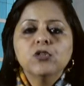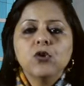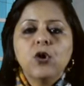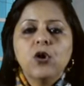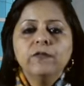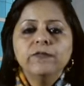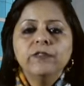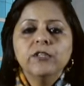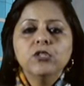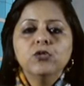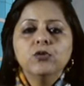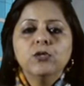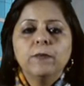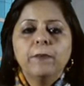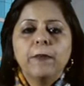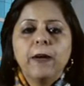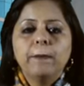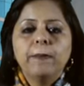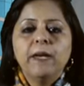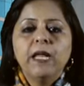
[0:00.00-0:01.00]
offered to the
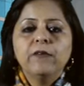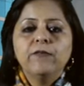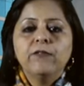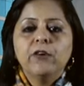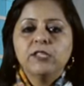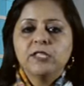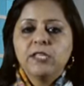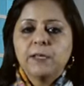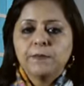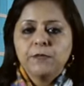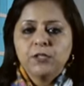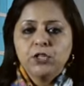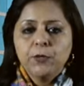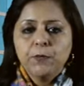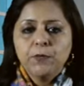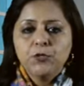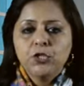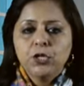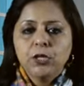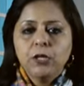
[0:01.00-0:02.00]
public for
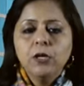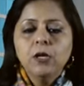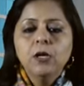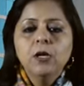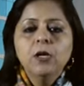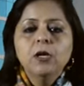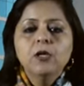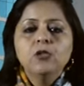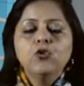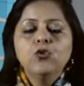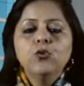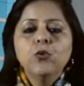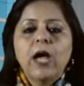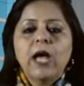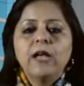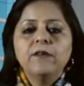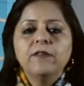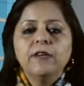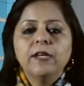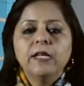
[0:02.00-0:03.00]
subscription through
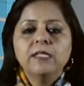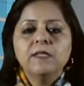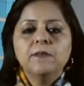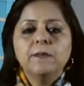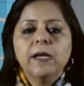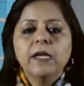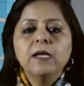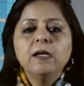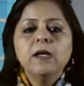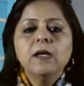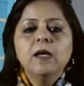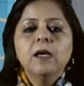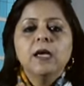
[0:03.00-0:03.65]
advertisement